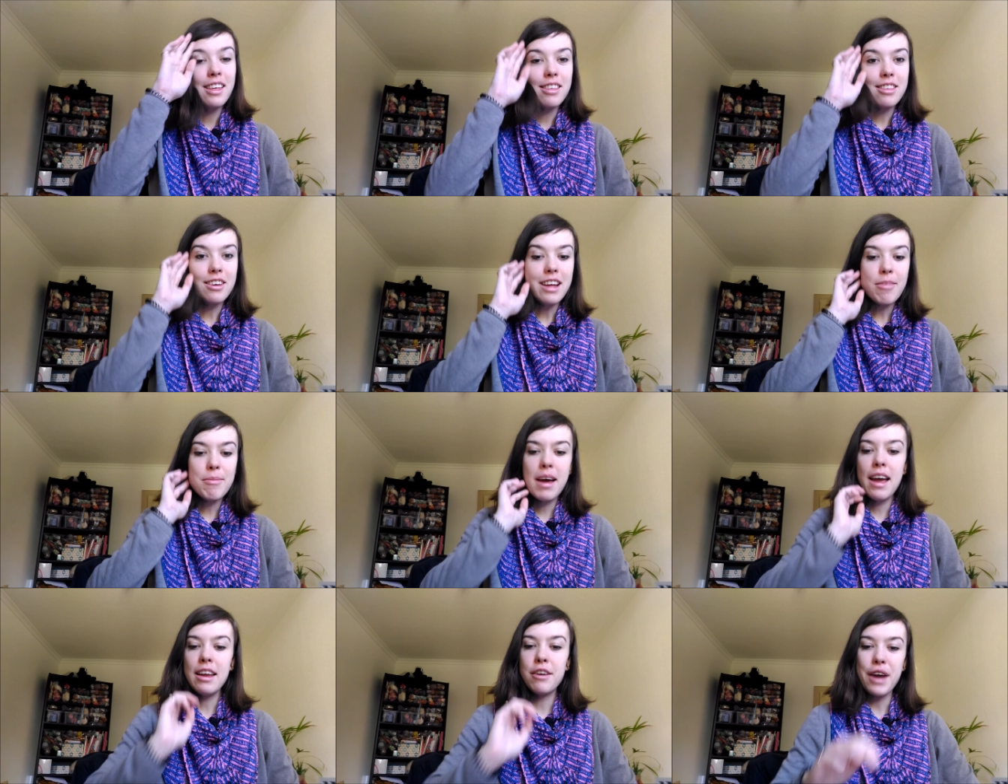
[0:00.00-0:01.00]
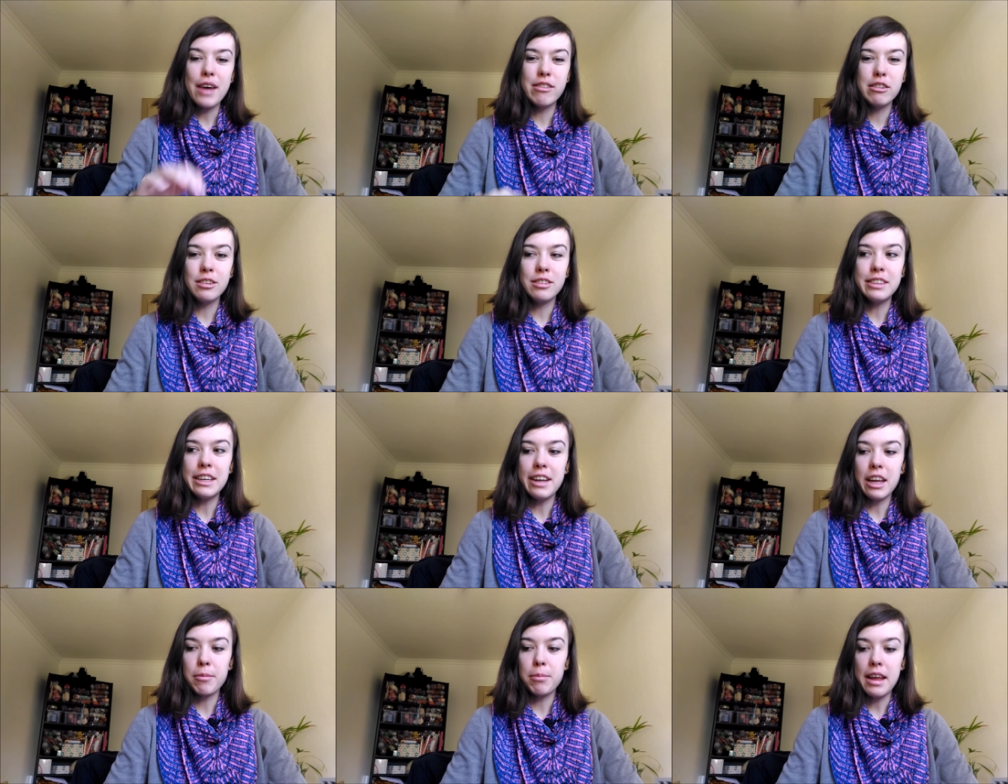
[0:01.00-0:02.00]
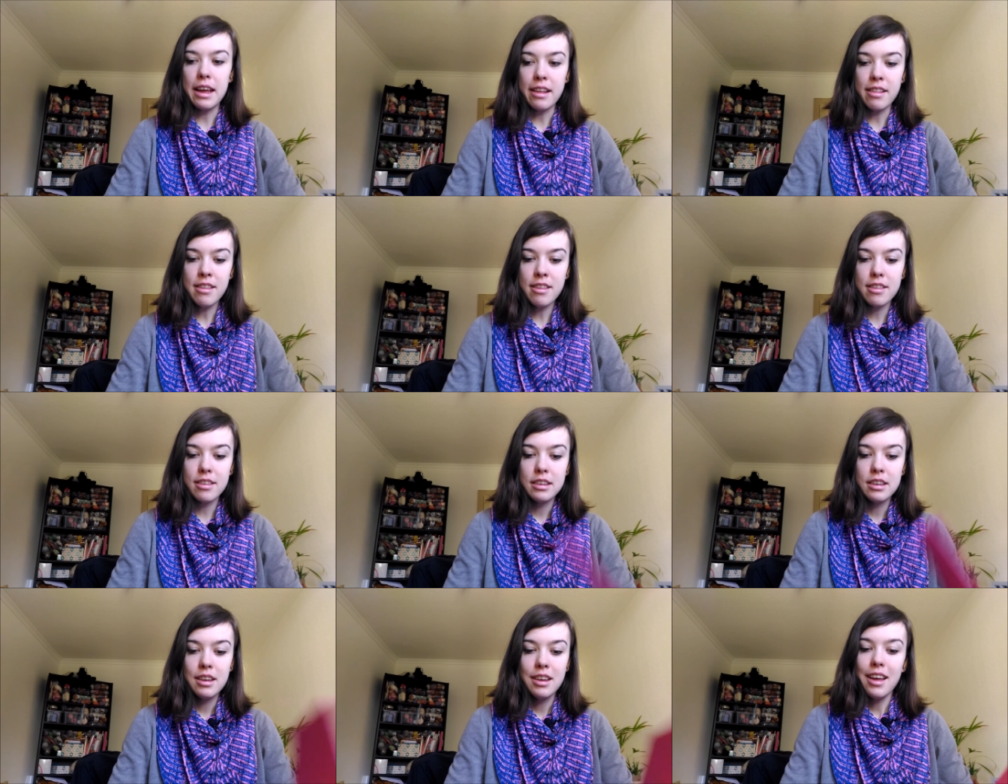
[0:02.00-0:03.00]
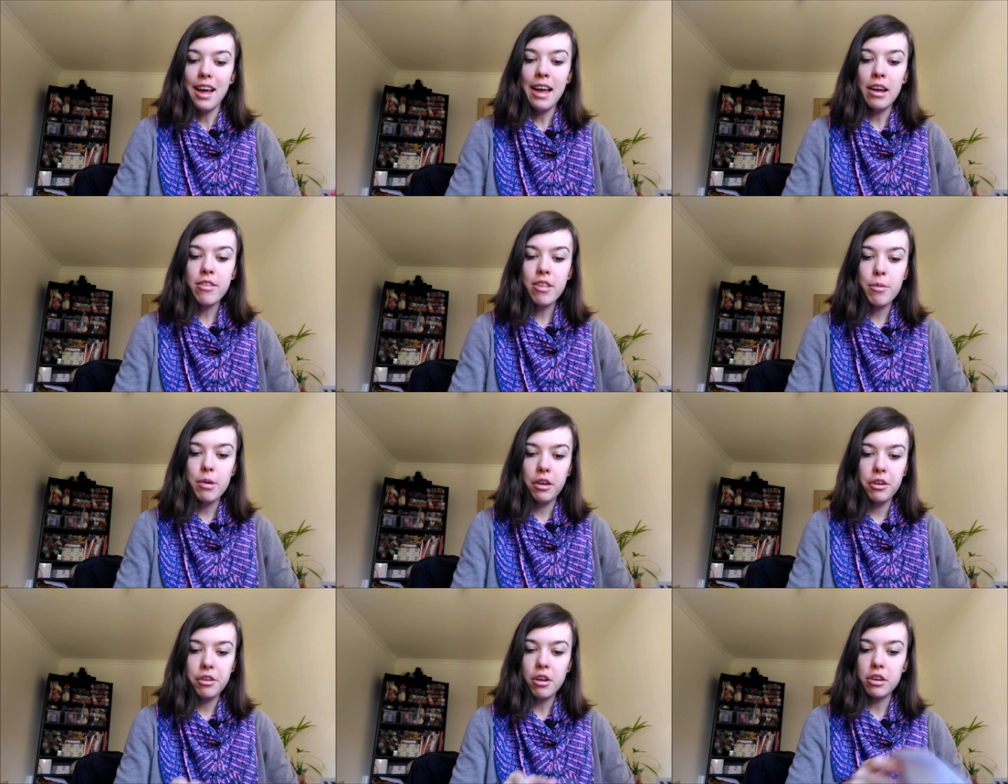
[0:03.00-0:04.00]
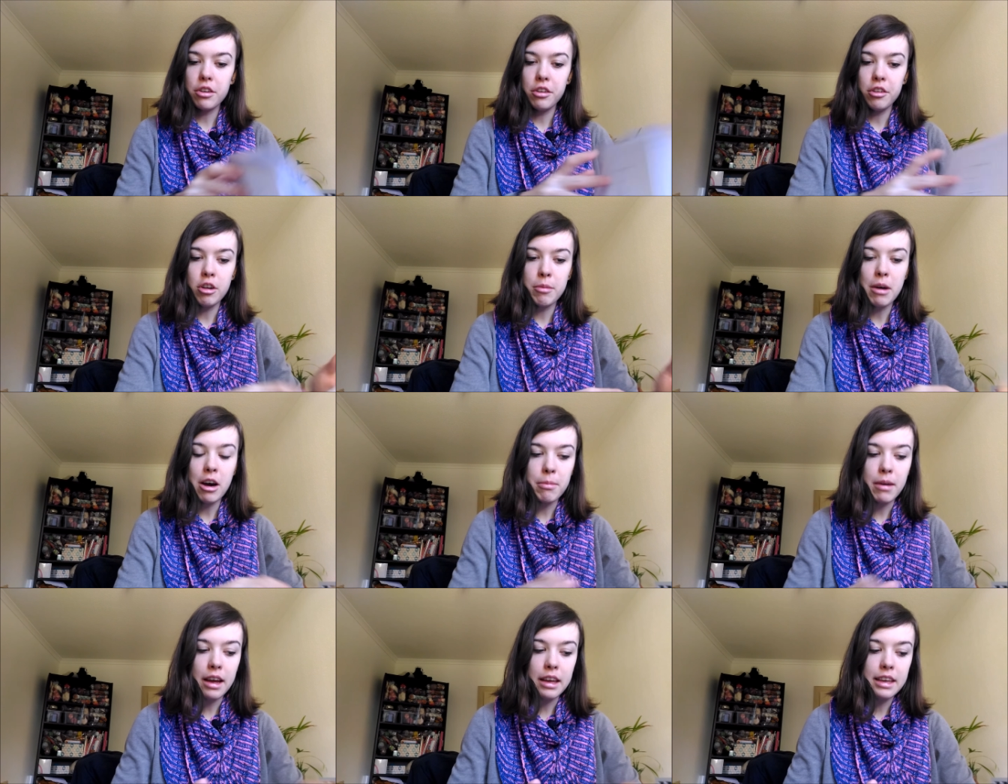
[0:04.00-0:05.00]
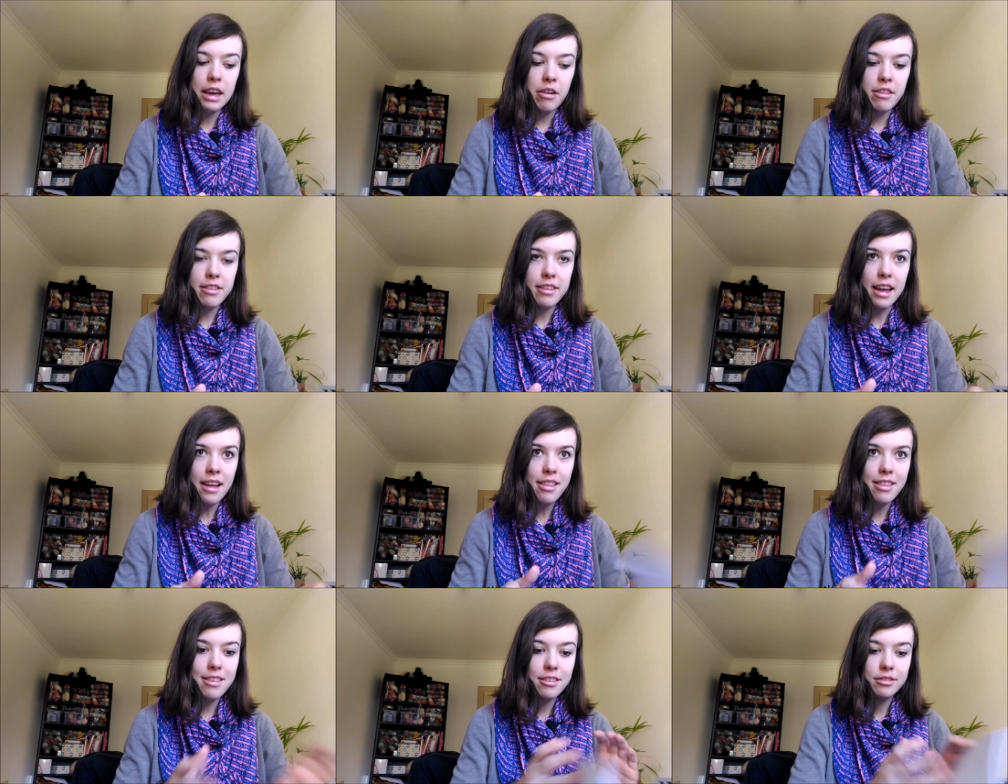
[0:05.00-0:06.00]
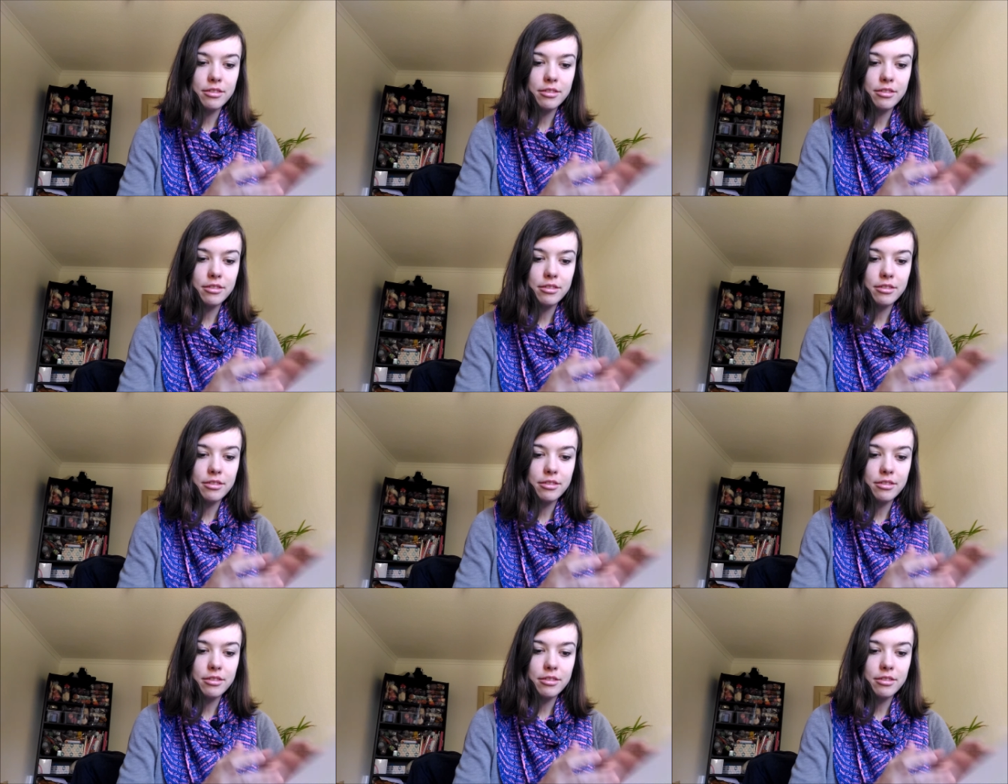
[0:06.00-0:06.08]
So that's my travel knitting plans. I also wanted to talk to you about my yarn stats